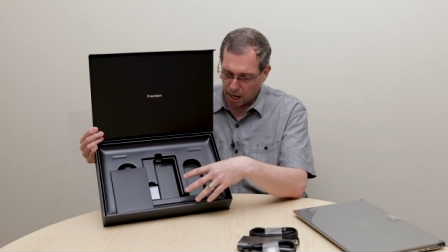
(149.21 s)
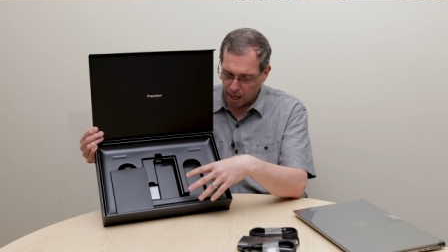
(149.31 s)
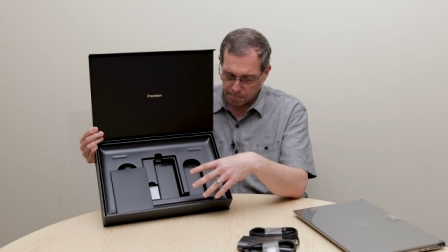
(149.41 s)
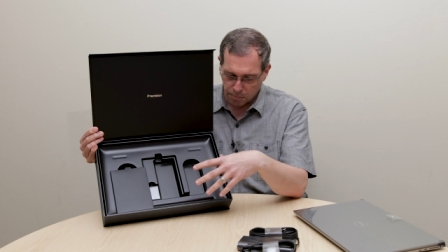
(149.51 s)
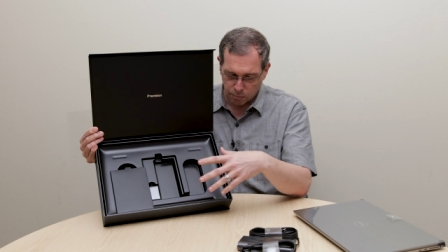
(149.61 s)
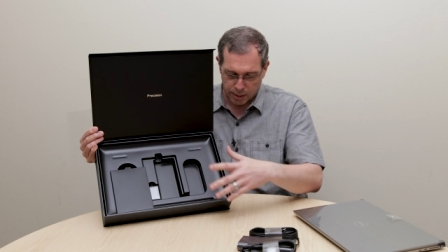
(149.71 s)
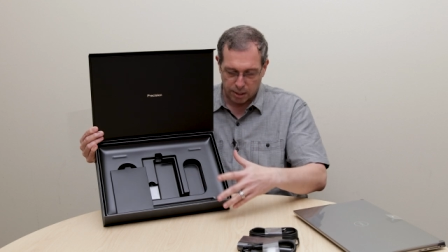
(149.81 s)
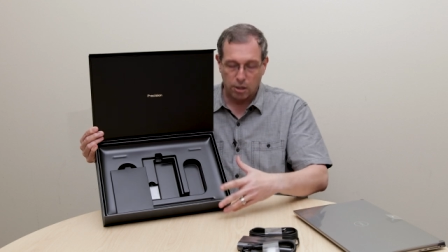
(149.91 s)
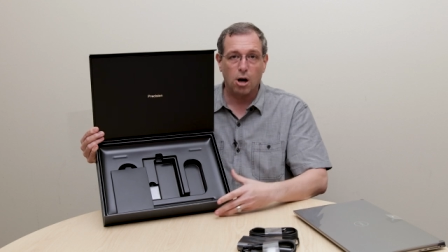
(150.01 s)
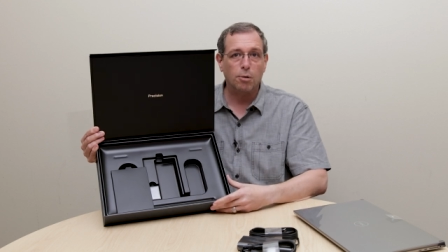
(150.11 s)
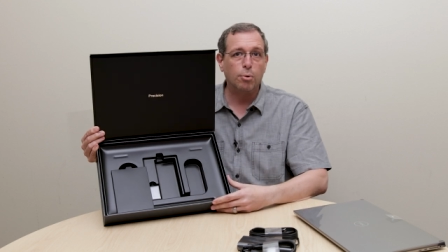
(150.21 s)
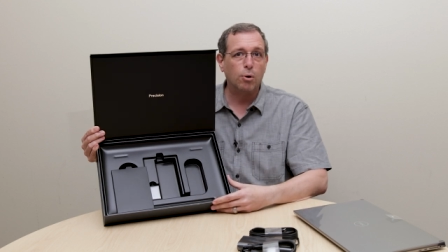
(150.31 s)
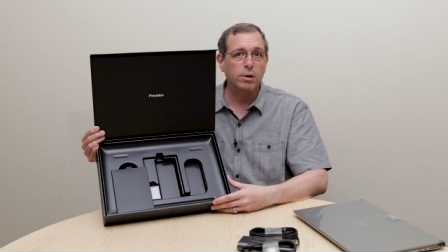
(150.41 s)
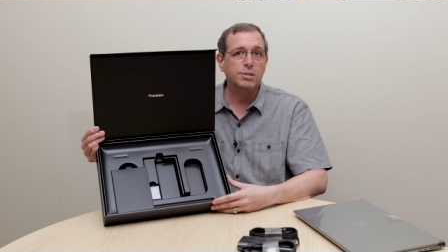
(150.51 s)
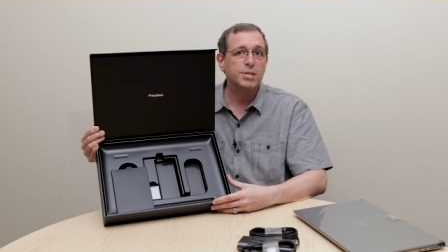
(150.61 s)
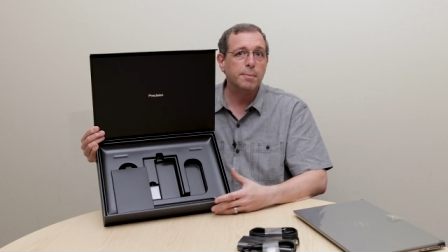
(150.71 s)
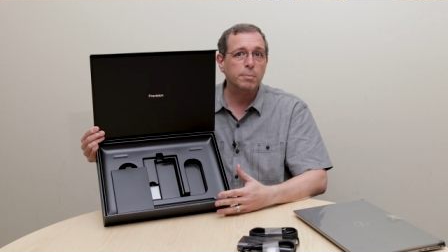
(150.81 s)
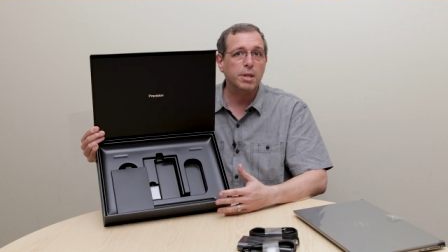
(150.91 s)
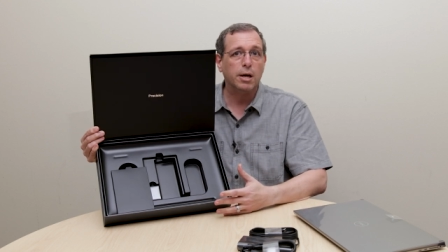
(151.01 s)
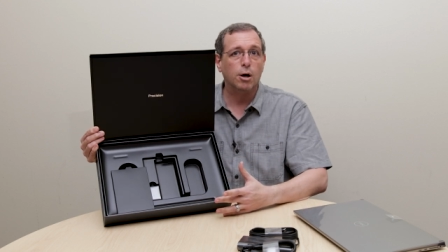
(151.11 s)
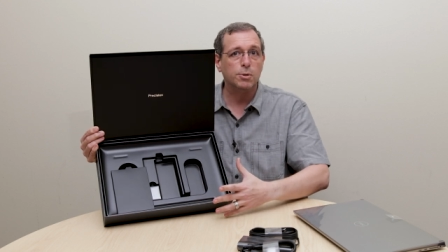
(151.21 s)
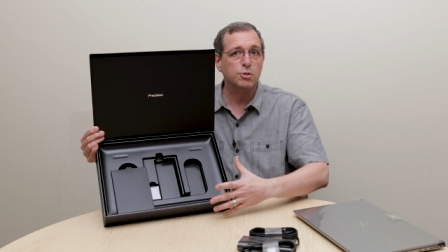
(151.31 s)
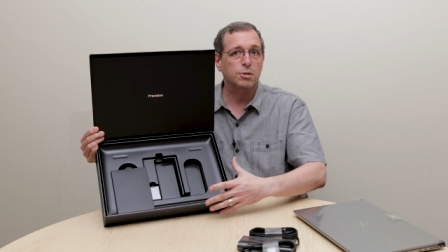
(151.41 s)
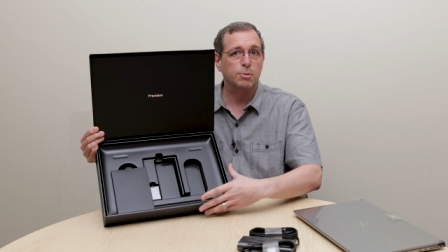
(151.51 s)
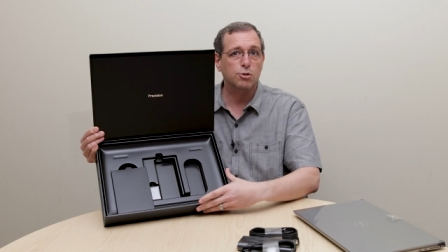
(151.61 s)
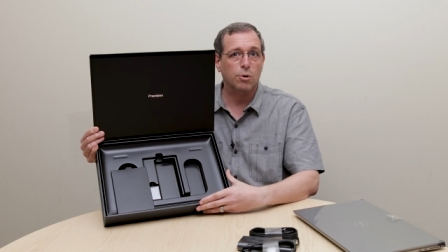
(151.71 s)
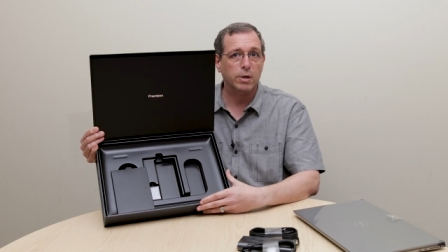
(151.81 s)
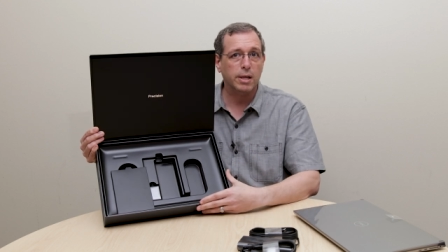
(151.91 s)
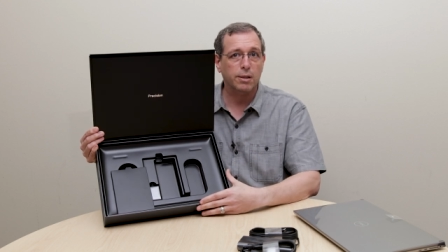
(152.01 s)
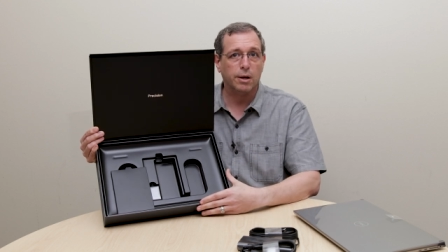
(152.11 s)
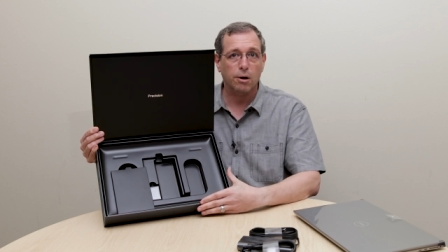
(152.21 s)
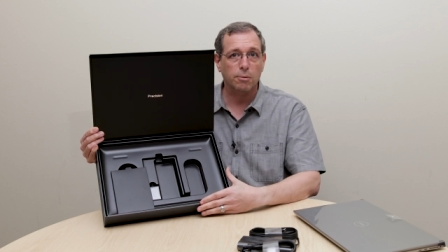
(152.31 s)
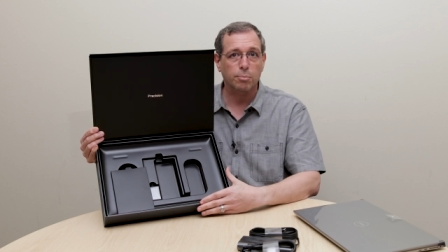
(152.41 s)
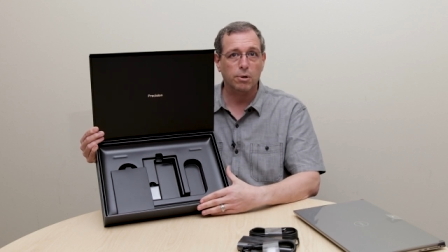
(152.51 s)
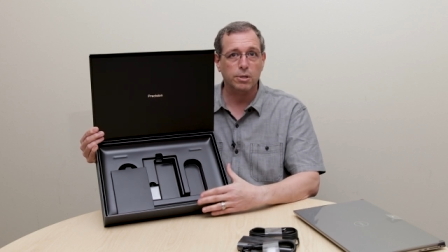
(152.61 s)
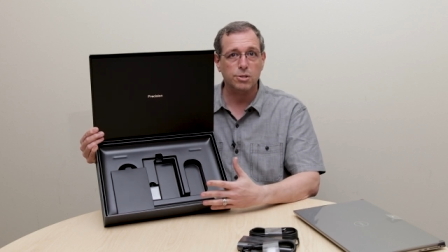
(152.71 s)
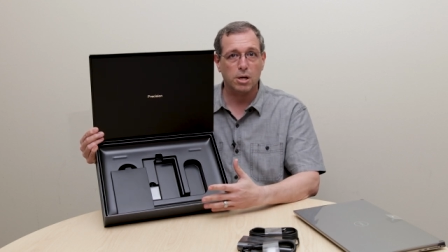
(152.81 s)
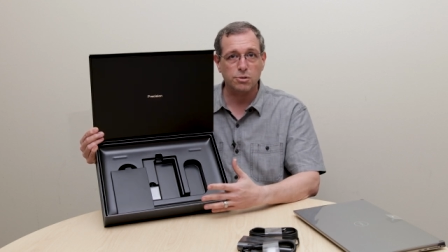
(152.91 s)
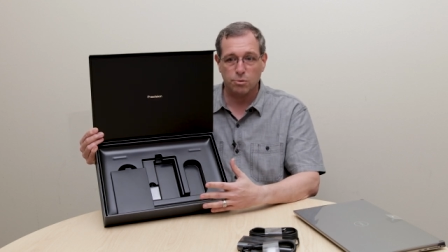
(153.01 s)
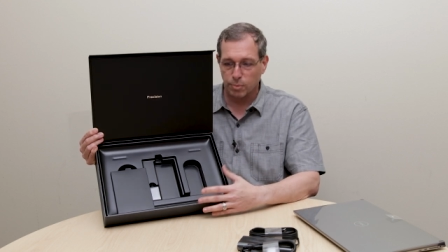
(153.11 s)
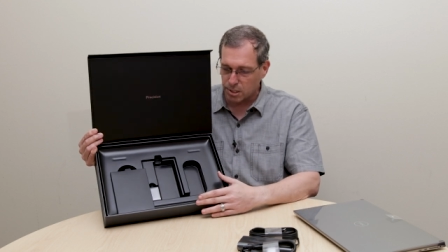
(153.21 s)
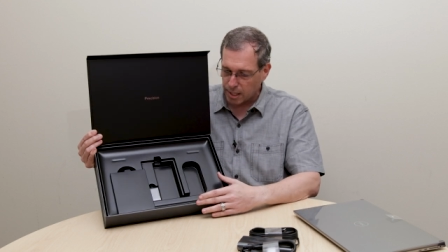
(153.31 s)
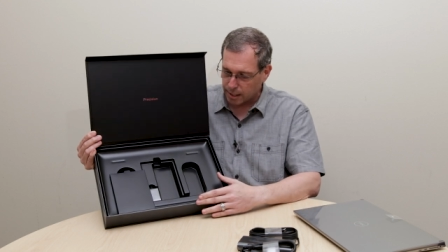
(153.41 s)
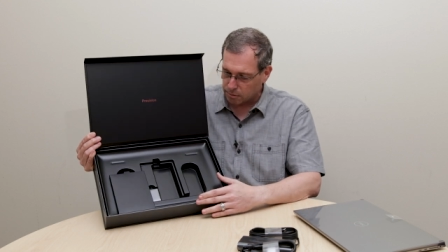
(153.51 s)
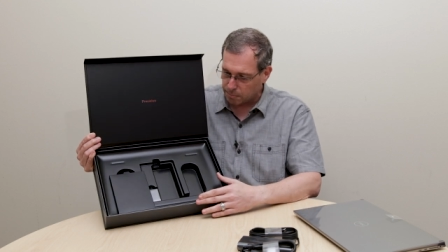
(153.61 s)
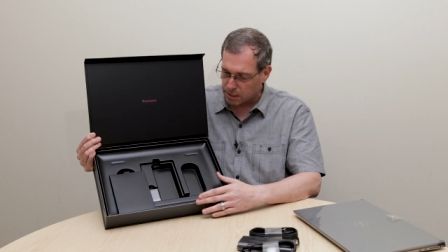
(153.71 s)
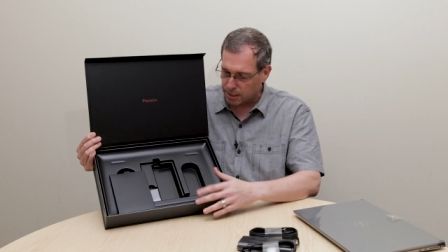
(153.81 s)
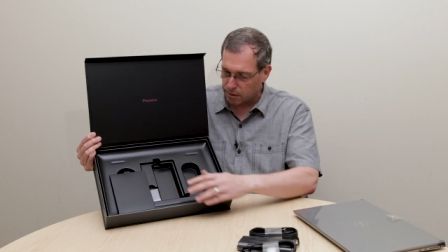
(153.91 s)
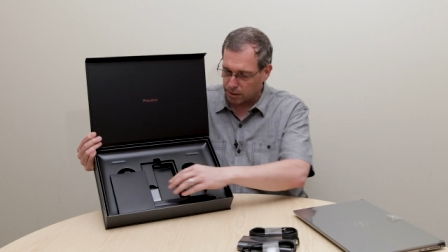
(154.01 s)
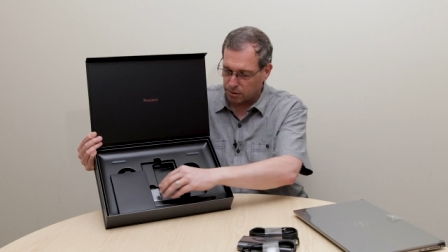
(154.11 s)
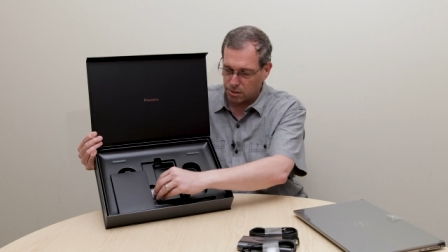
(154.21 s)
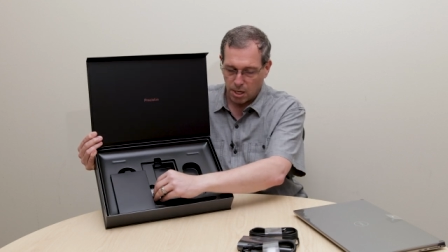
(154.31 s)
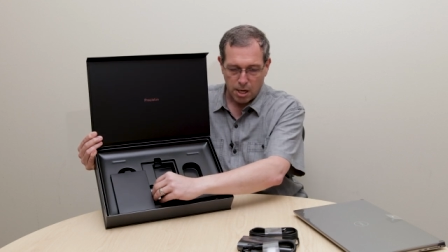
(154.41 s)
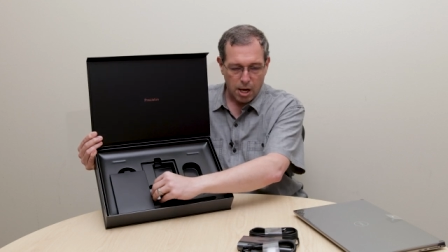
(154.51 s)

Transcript: Um, with the cardboard, same thing. Almost the majority of the cardboard is also recycled materials.